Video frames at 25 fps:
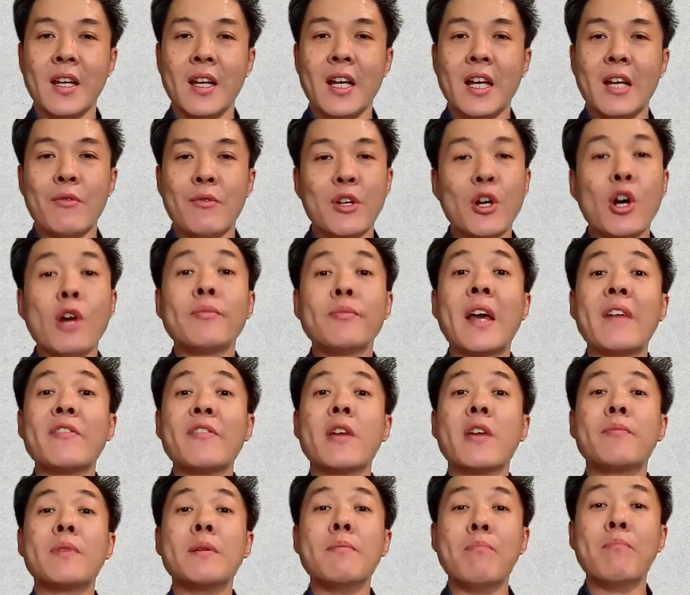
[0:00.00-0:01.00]
We hope that
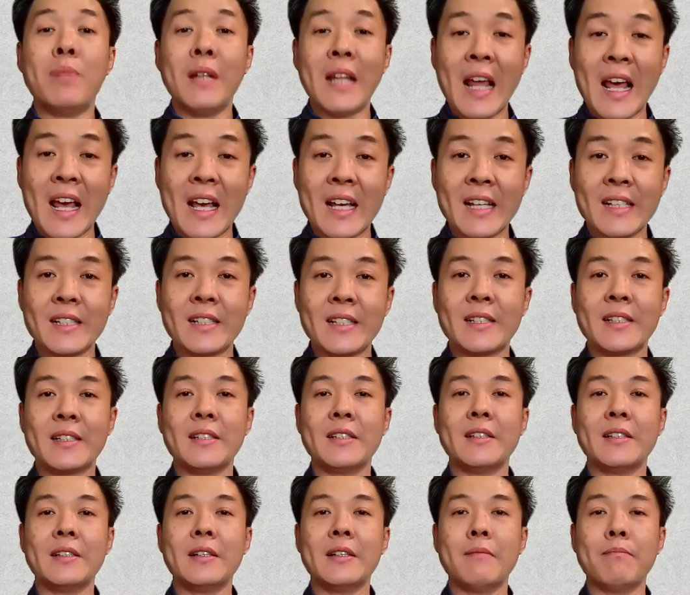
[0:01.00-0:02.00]
you've been blessed
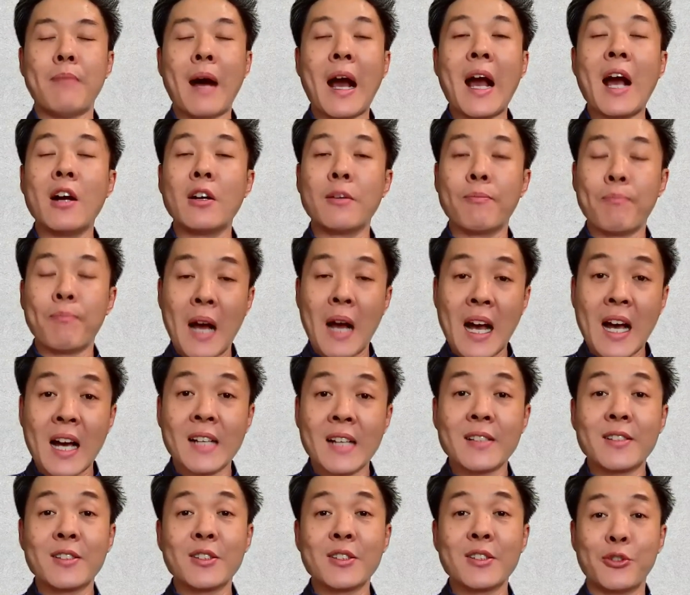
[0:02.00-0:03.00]
by our
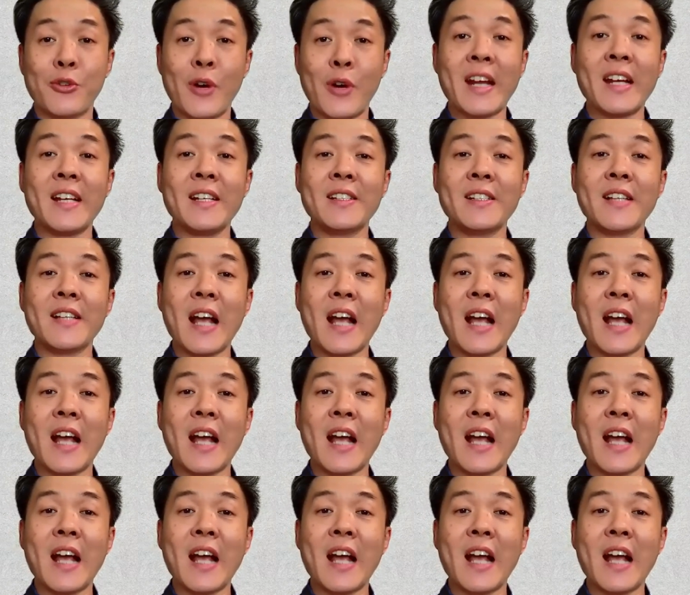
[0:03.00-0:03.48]
past Grace